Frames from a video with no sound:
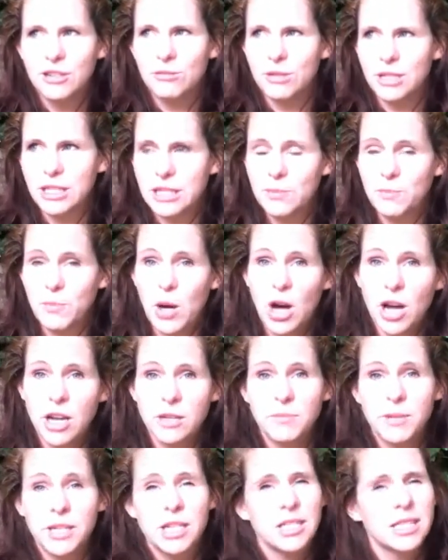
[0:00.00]

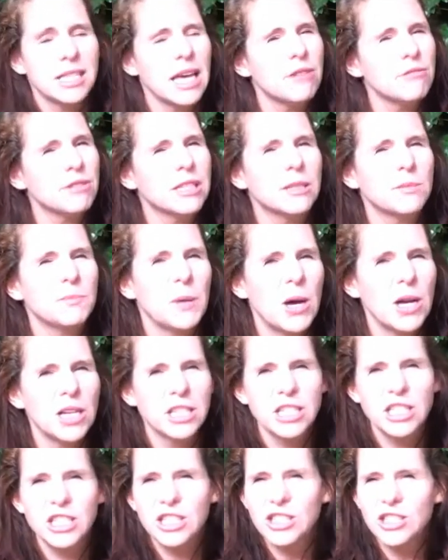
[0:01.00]
respond because they
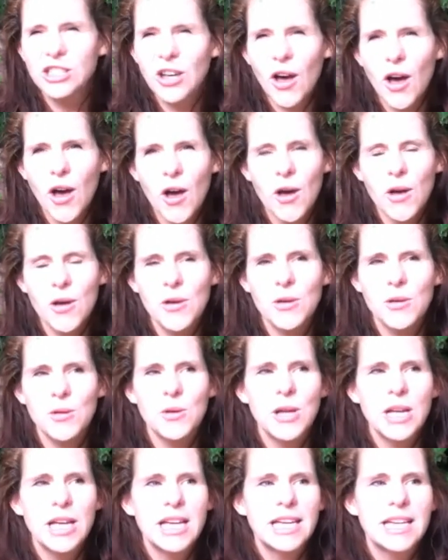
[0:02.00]
respond
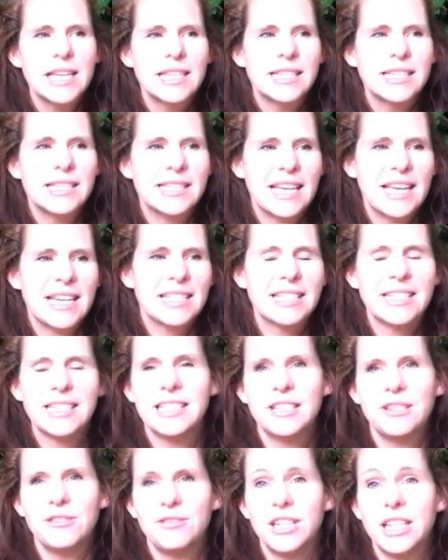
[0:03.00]
so
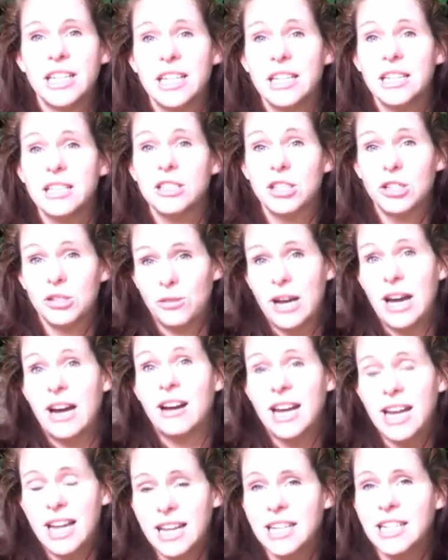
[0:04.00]
sensitively to
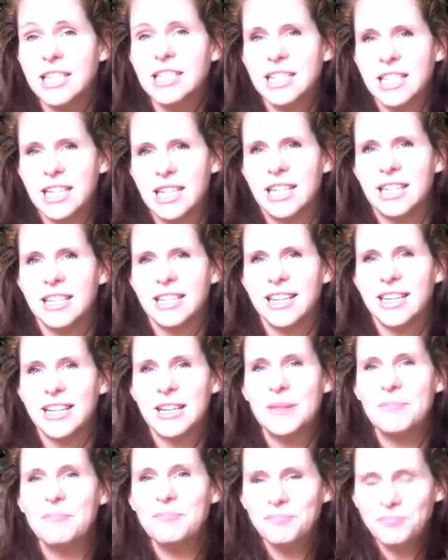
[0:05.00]
our energy,
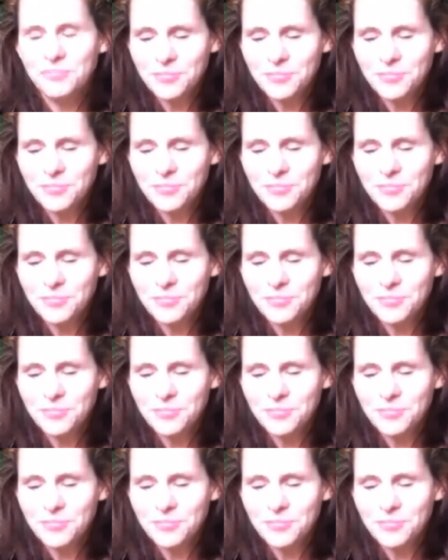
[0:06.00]
yeah?